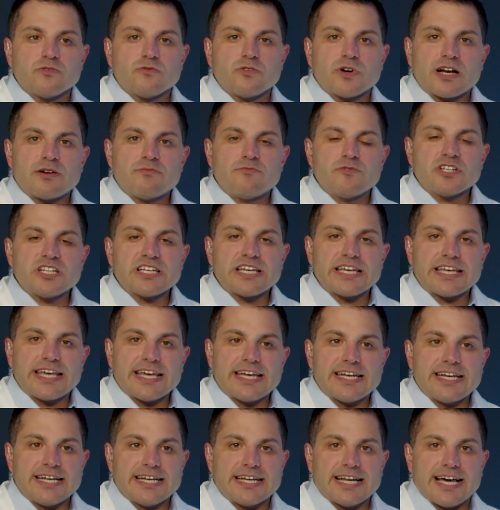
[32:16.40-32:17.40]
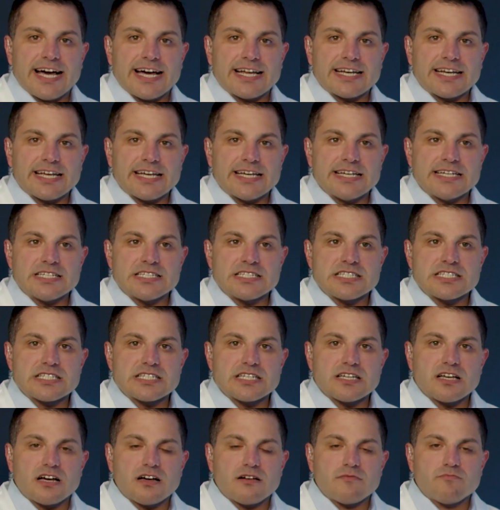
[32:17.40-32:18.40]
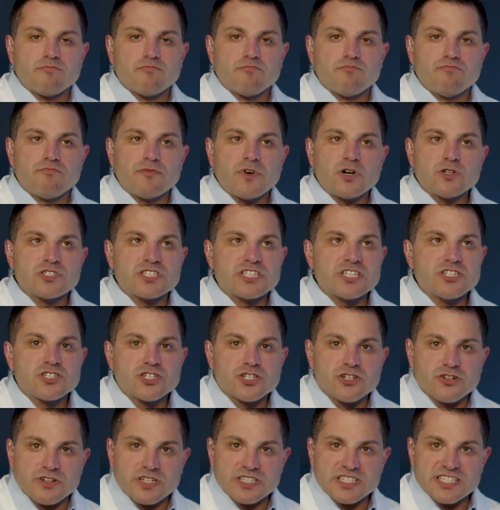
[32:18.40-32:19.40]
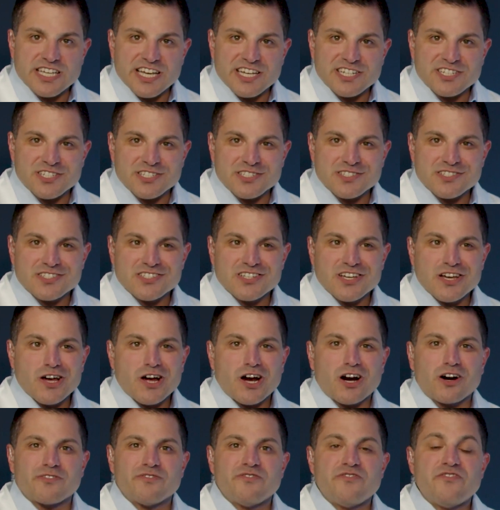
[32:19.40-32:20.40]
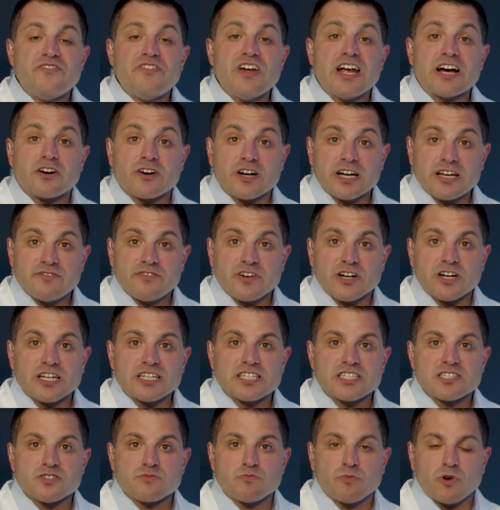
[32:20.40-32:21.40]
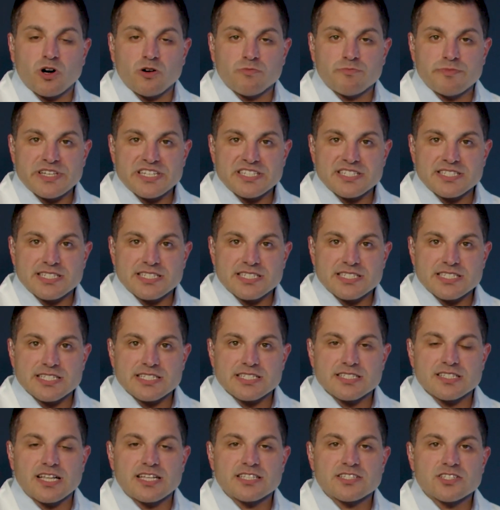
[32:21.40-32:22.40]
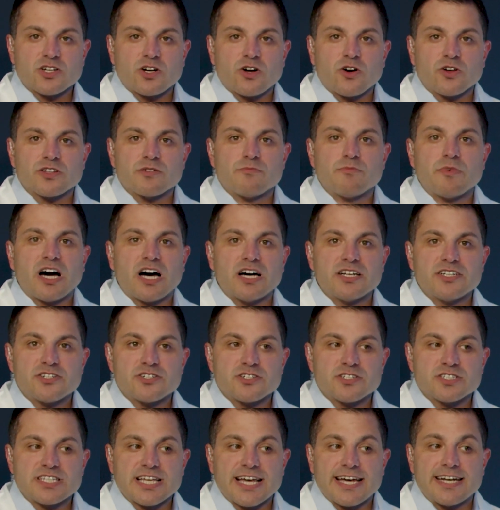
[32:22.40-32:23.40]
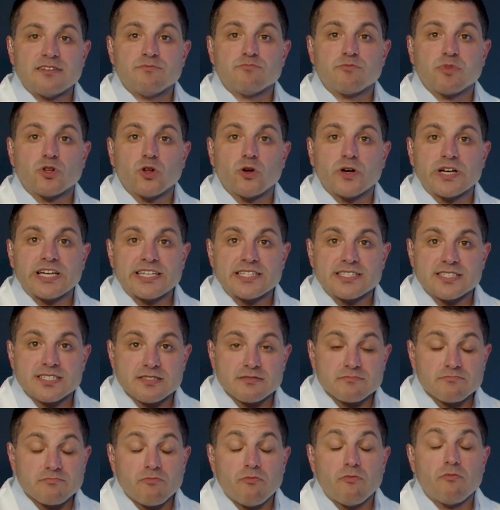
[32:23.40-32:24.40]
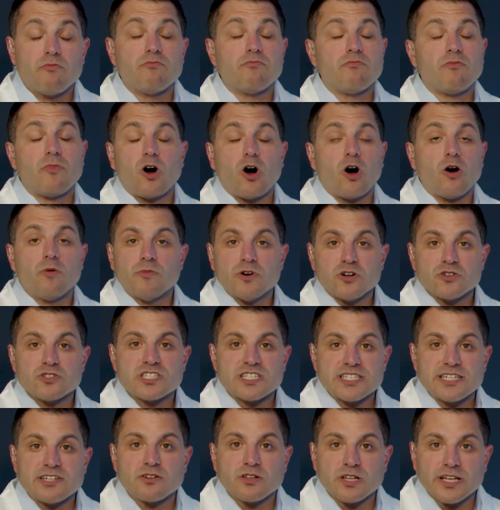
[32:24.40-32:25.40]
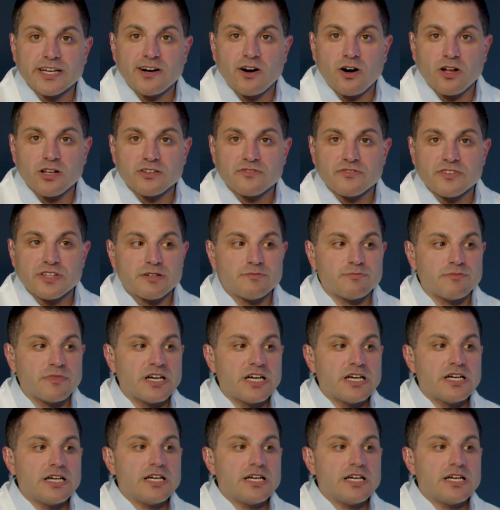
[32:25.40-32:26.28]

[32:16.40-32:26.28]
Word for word: what I'm really getting at is most insurance agents are very, very small businesses. Let's call them under 10 employees, almost nearly all of them.